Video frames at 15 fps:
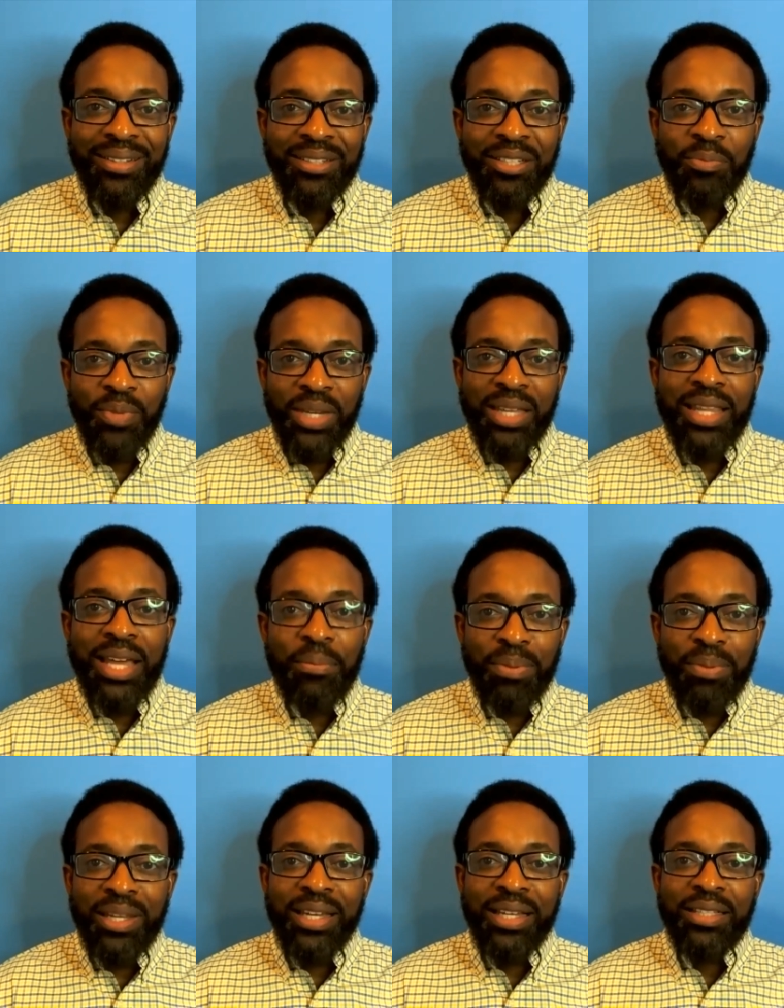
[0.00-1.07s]
to be in that
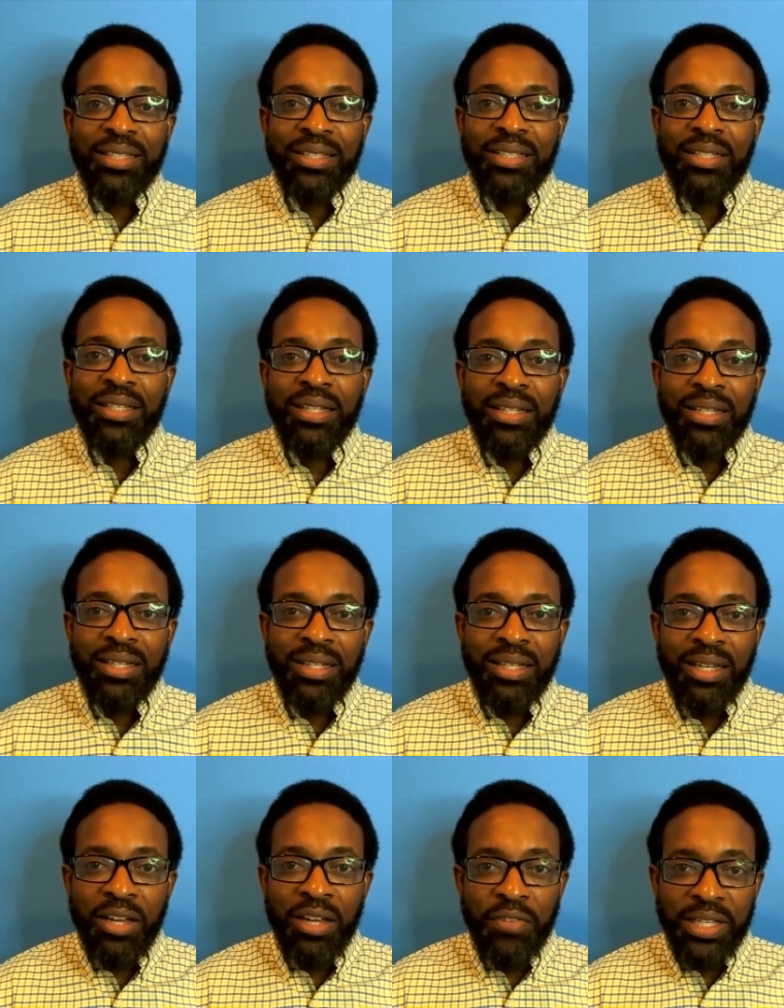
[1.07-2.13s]
place
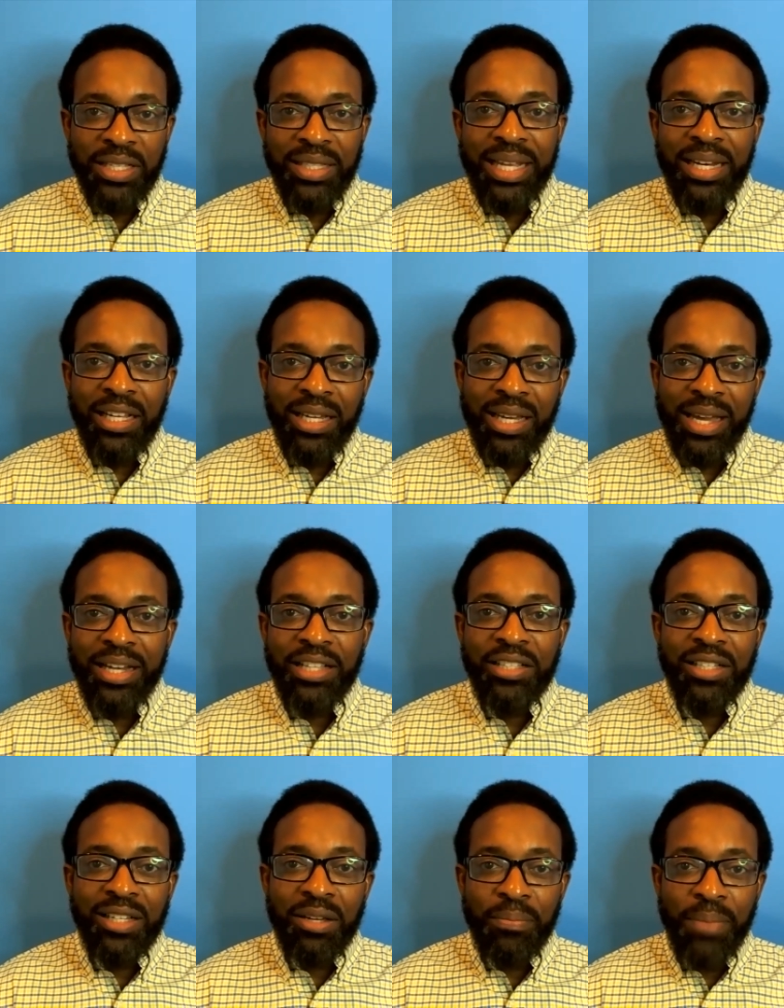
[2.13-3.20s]
of extended
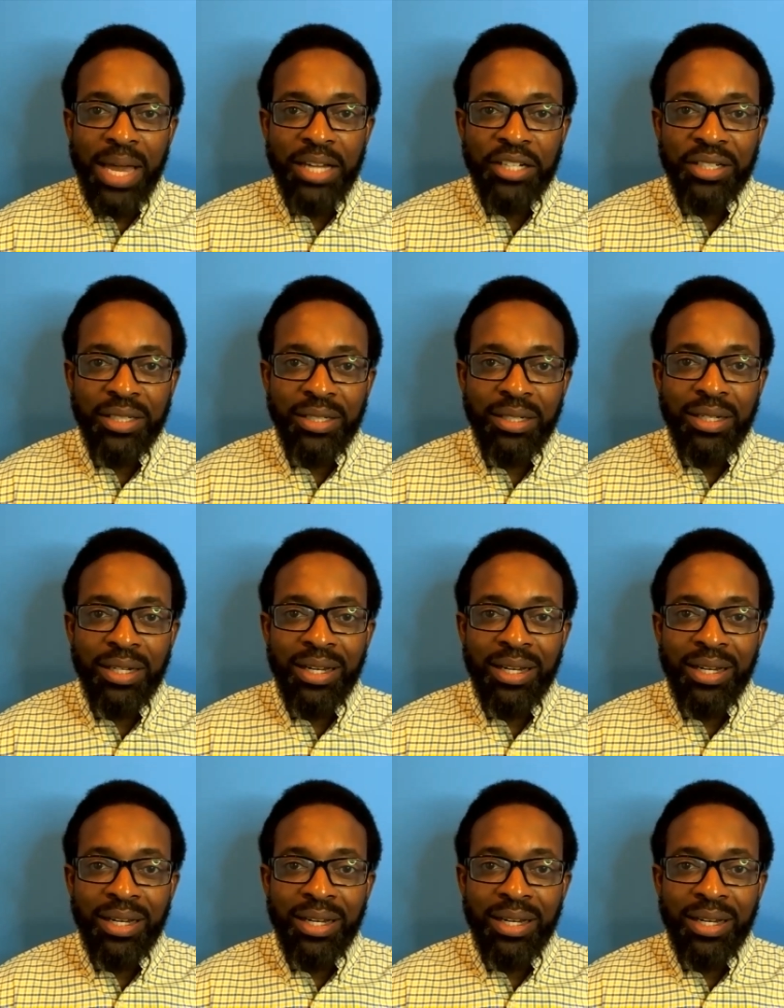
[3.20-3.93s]
kindness and compassion.